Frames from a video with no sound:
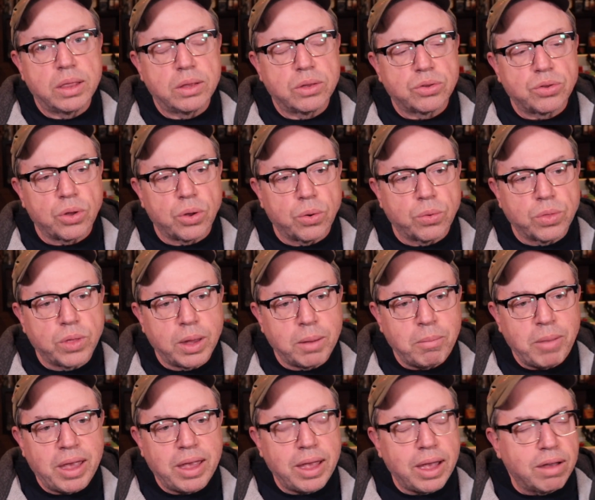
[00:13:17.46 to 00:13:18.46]
So they
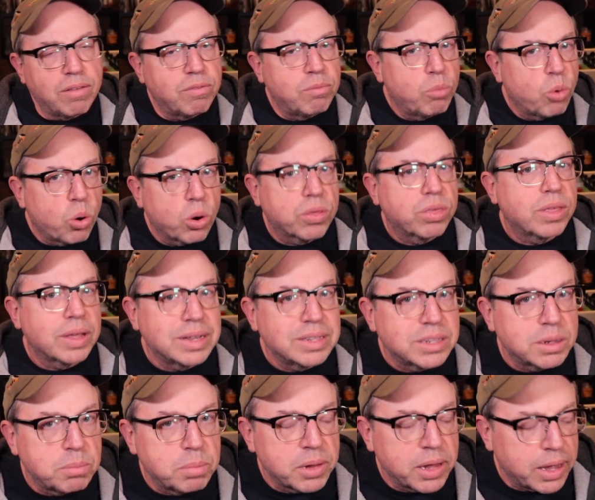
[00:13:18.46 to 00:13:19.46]
may have more things
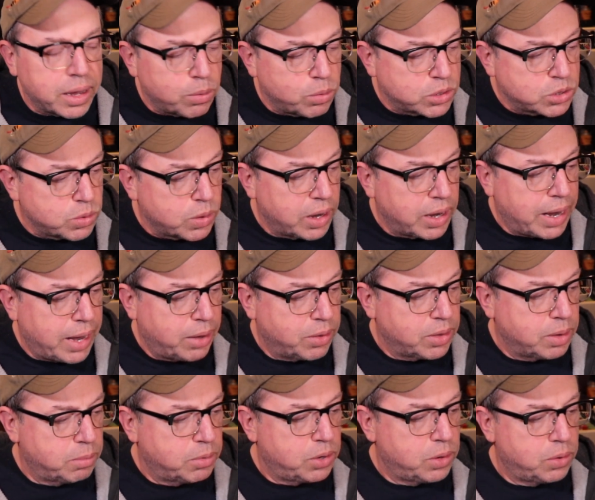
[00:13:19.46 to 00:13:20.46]
at play, which would allow
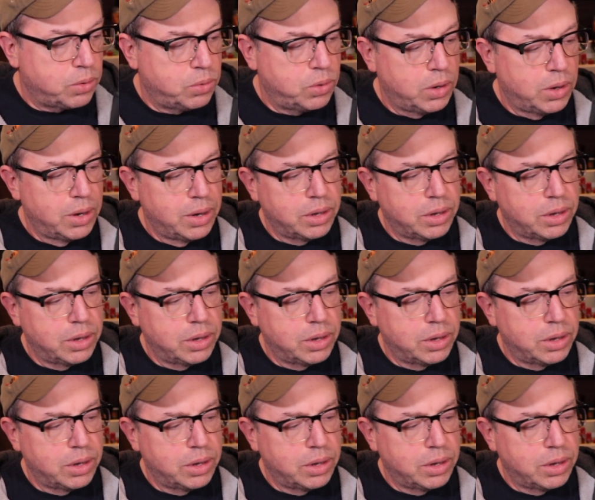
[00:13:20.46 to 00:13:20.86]
them to,